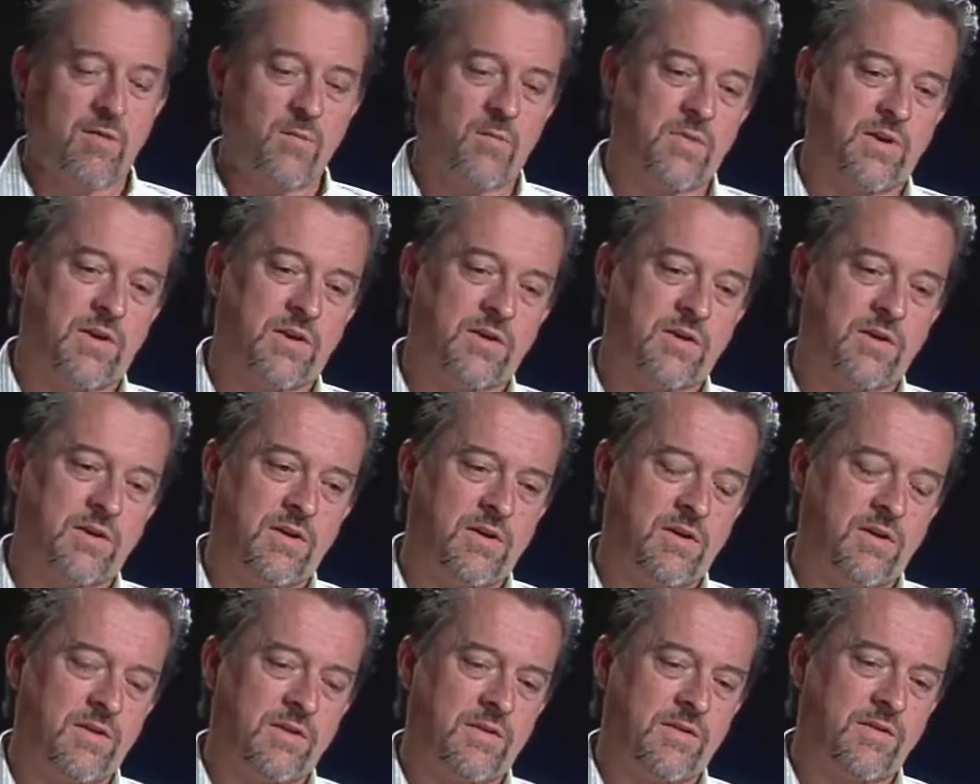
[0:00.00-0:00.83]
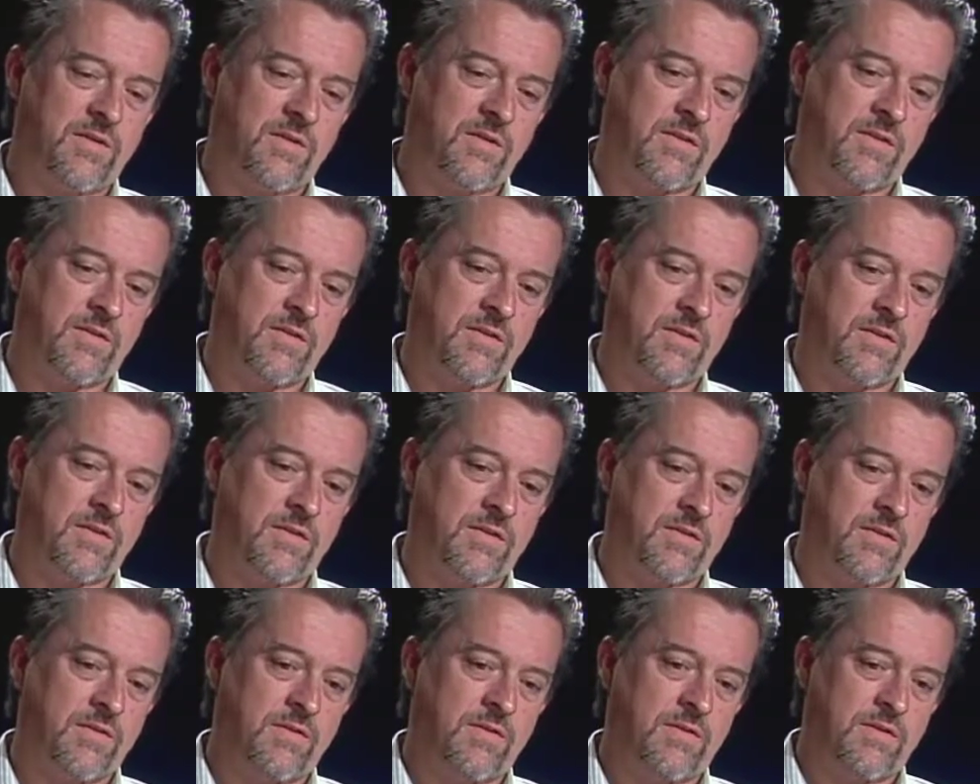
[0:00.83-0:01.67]
But
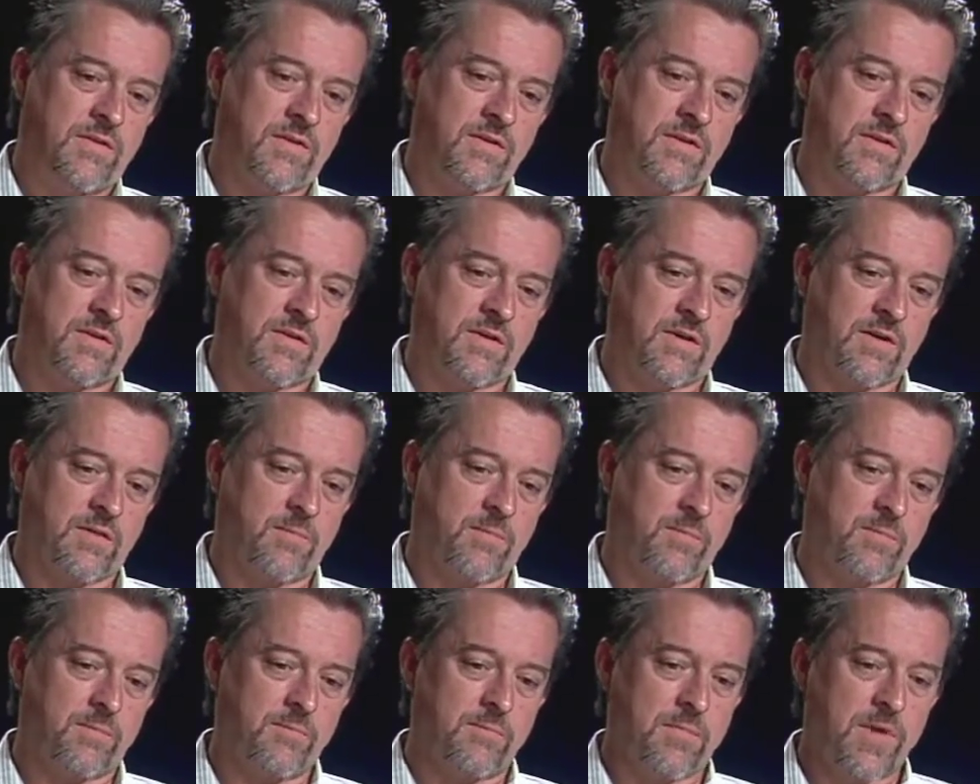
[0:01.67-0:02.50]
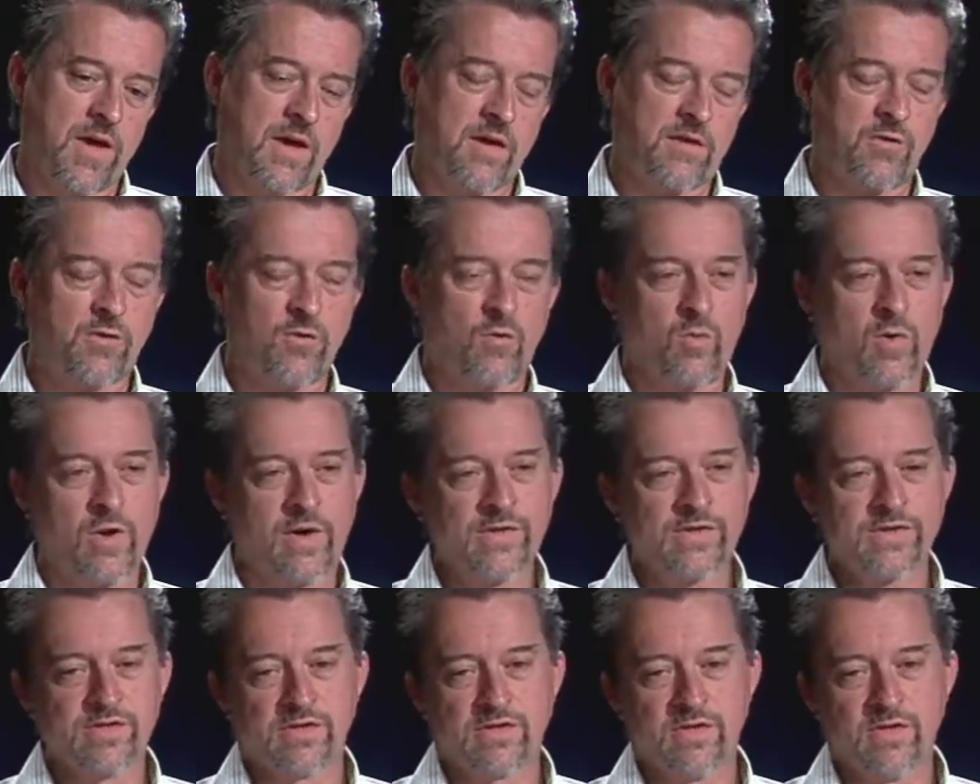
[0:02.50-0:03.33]
the man who
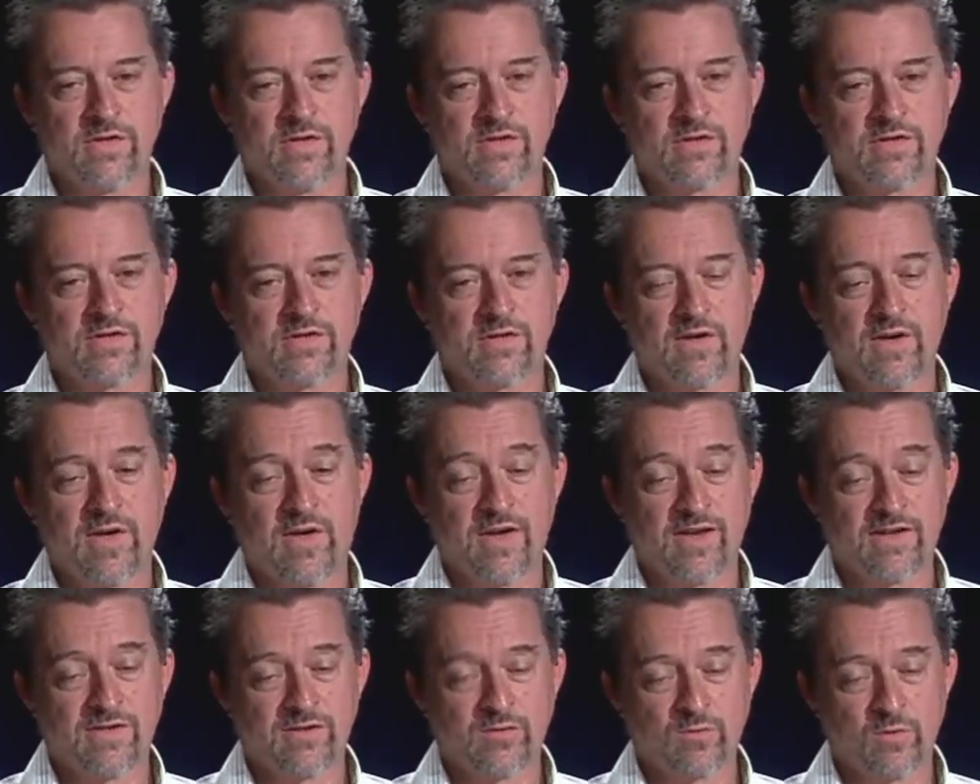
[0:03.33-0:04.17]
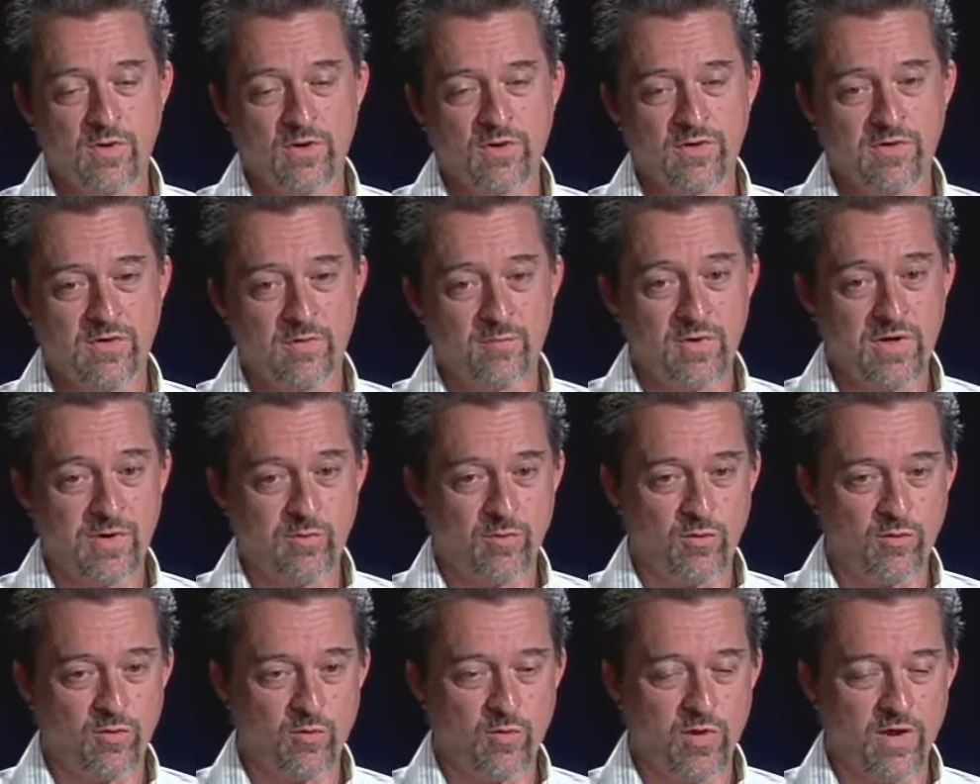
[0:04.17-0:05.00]
runs this, as with the
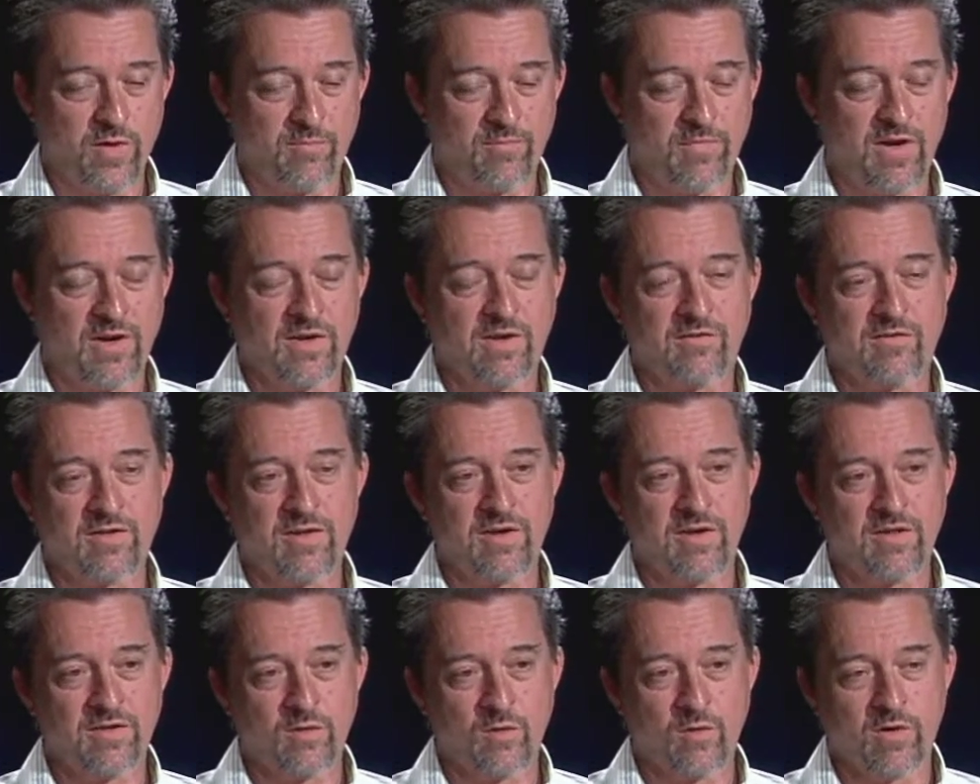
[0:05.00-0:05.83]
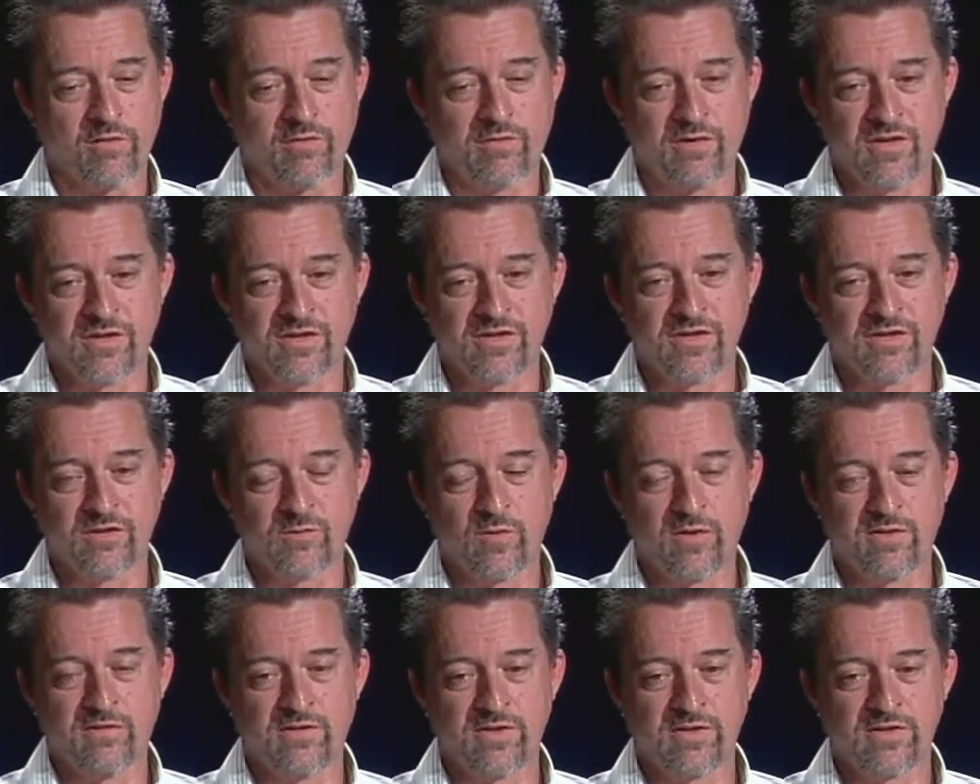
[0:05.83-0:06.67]
people who ran many of the other orphanages
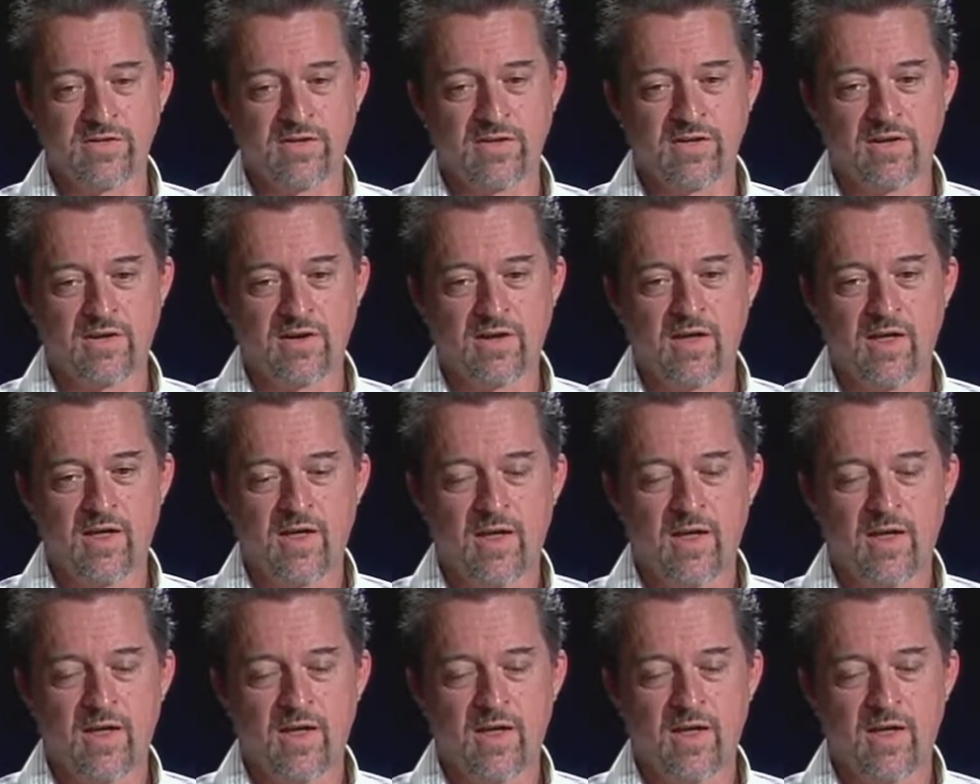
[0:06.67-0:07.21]
we visited,